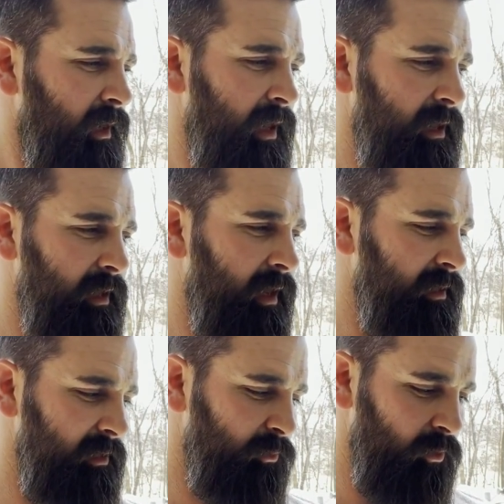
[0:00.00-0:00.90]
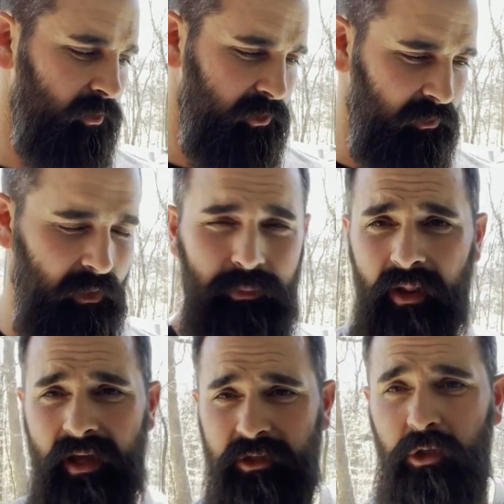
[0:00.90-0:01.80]
And I didn't want to
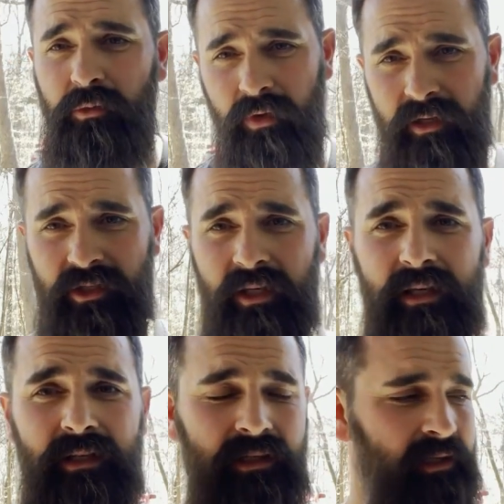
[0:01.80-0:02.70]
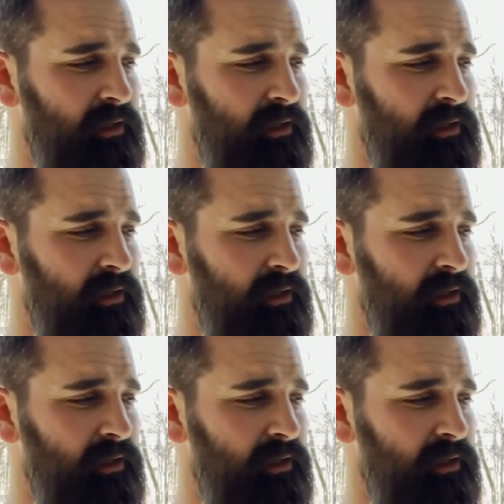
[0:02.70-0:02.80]
apply too much heat